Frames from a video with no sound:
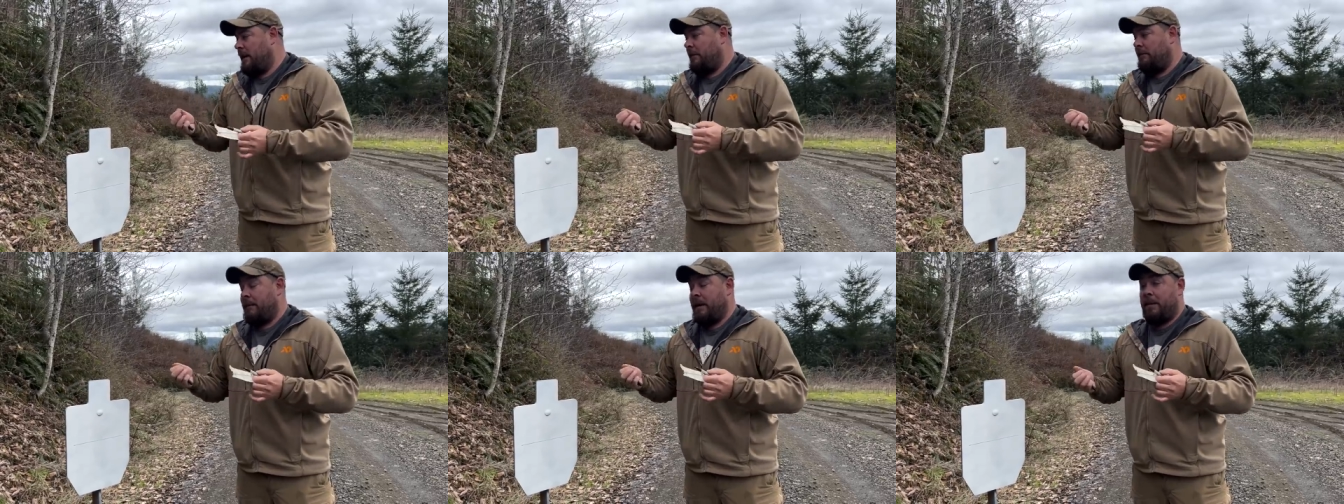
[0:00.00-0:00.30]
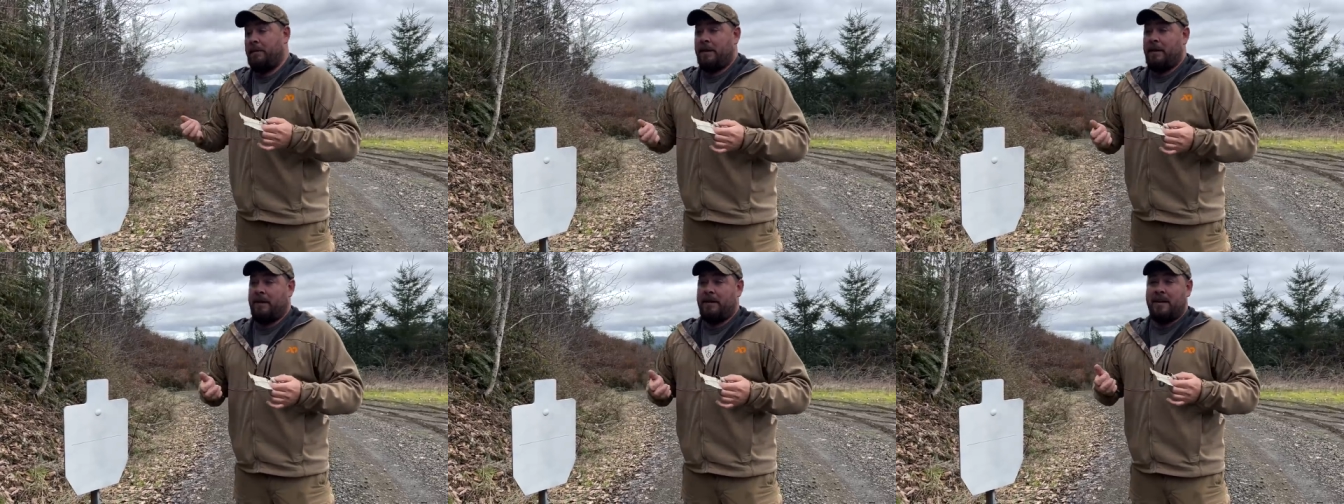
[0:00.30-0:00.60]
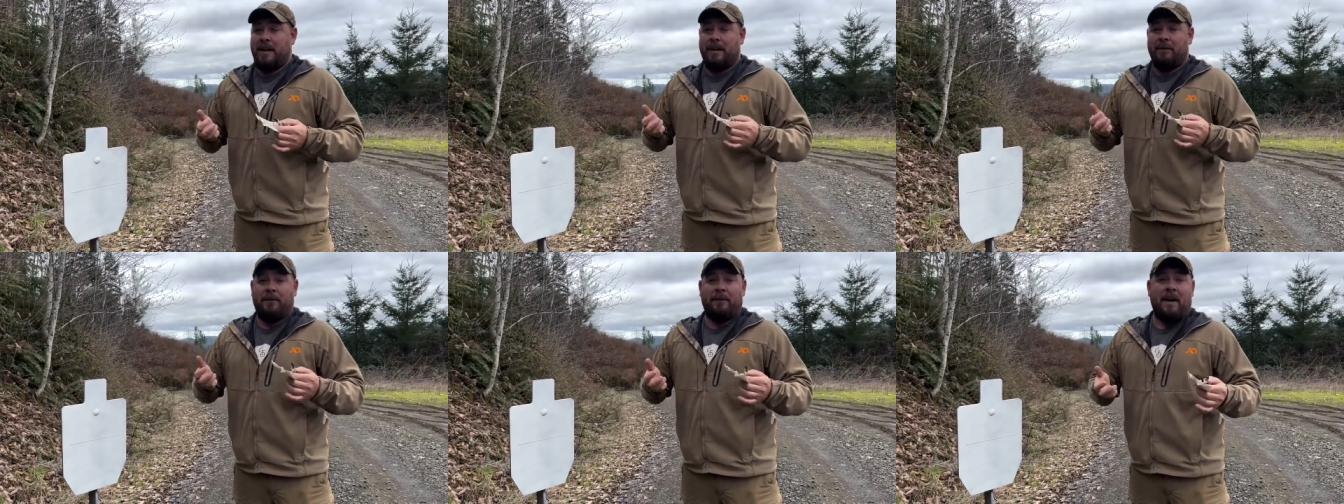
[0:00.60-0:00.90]
maybe
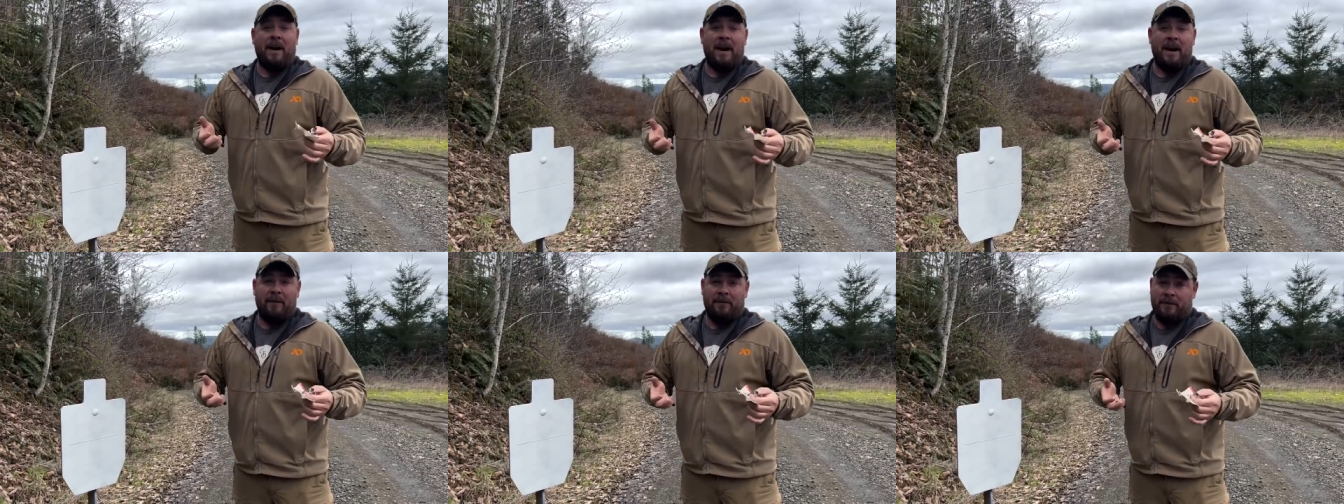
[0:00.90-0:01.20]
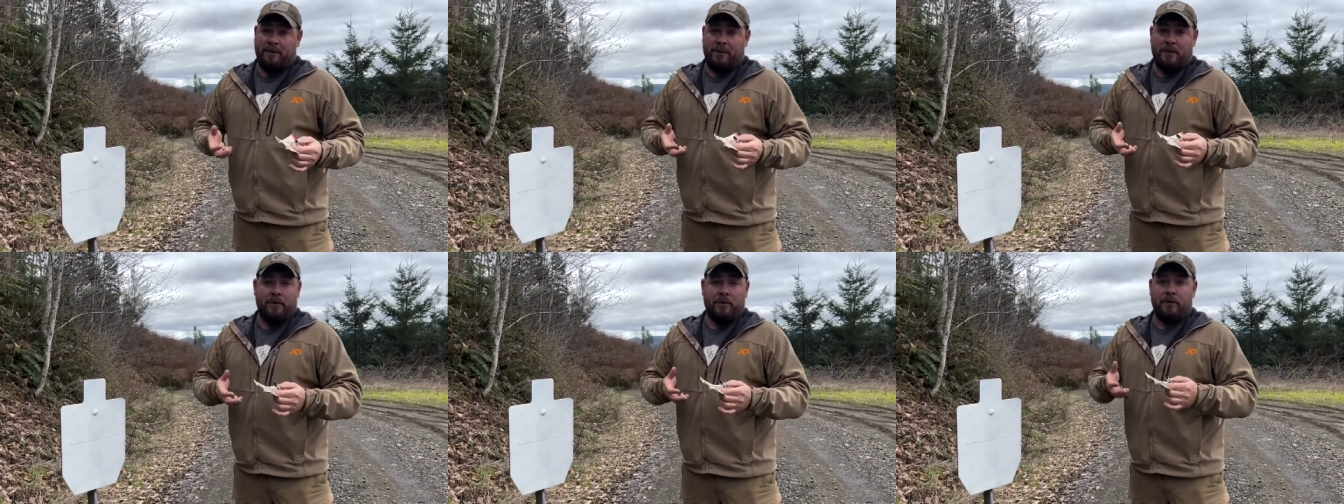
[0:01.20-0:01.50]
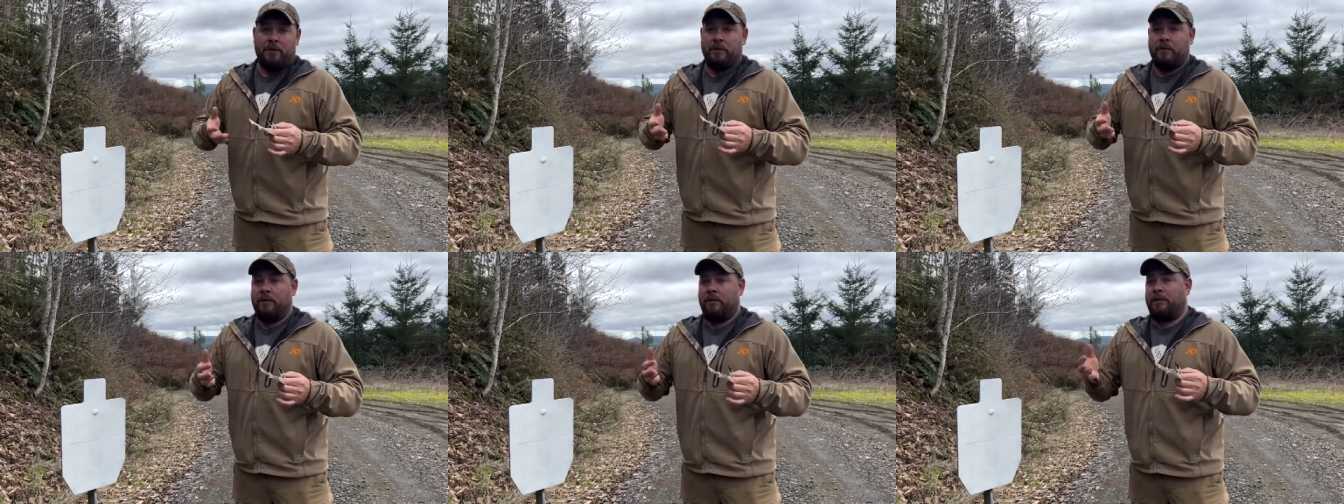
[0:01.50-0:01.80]
five
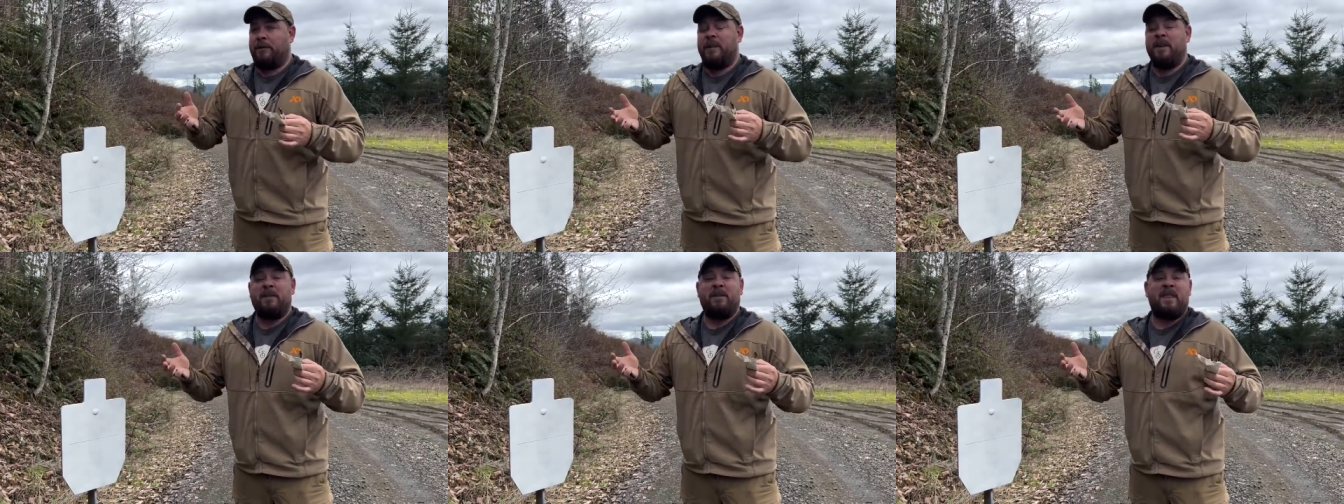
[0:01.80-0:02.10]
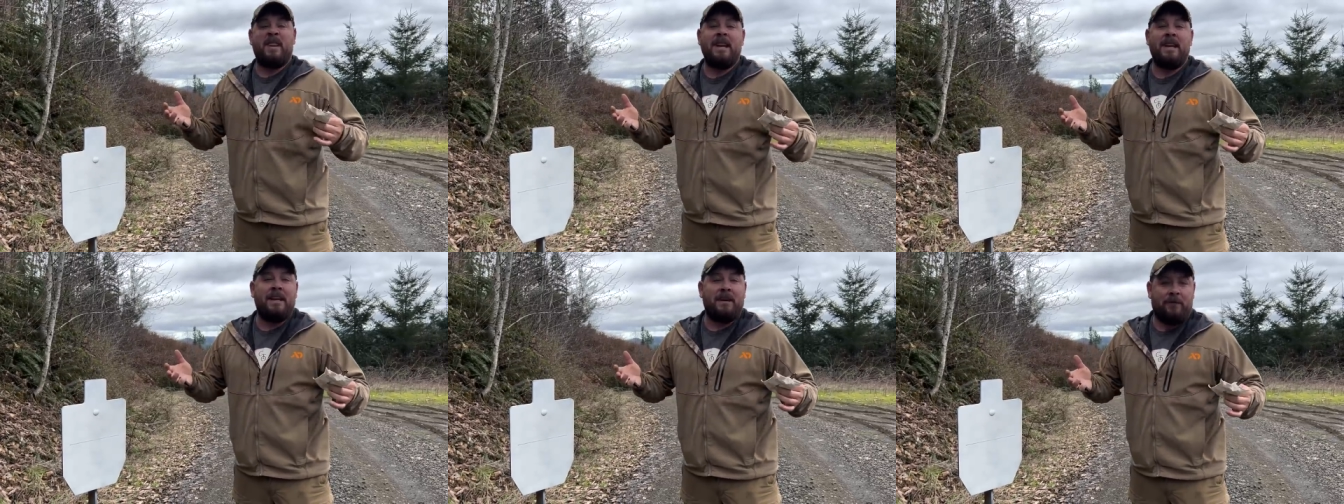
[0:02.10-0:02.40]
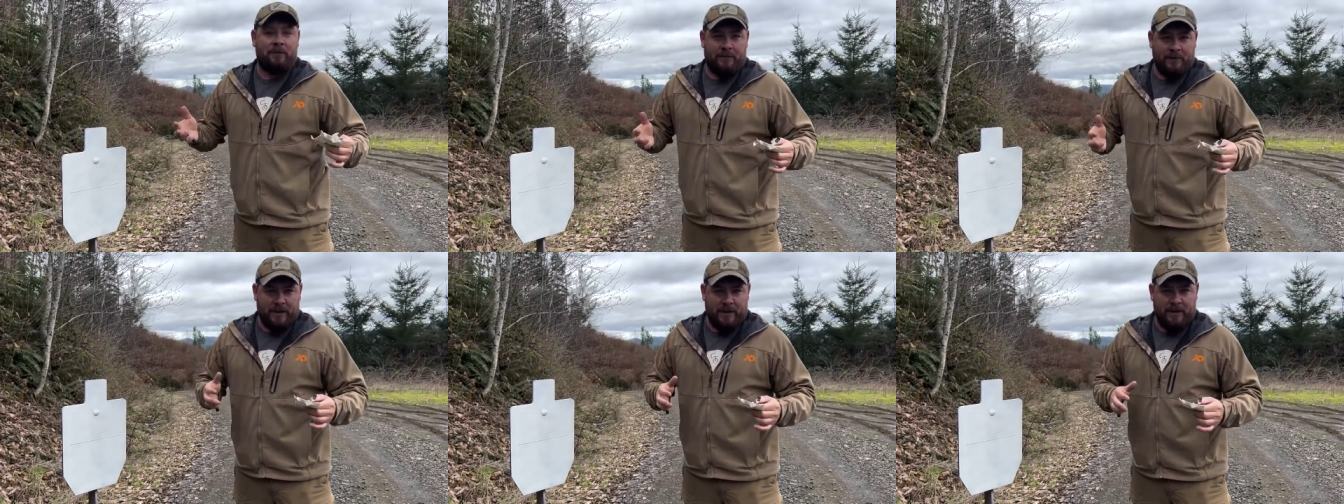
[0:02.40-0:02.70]
to 15
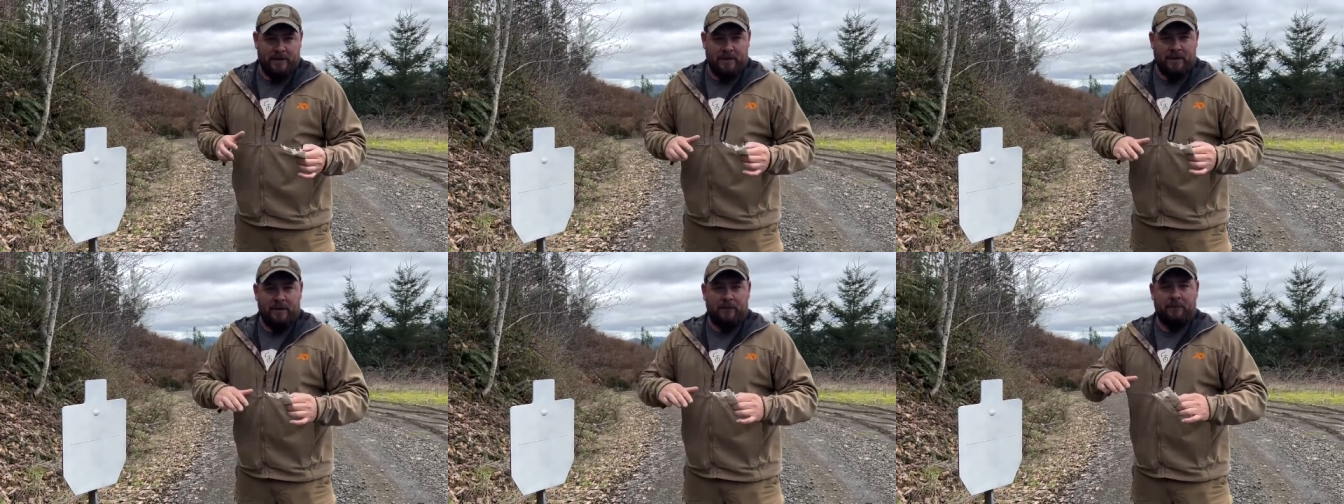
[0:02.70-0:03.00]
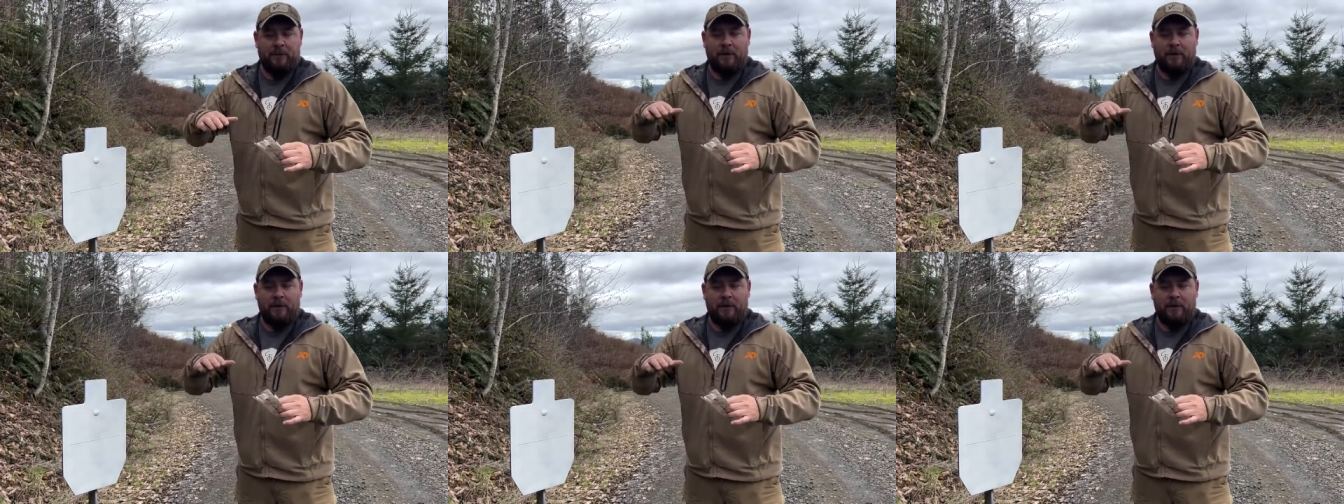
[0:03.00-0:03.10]
feet of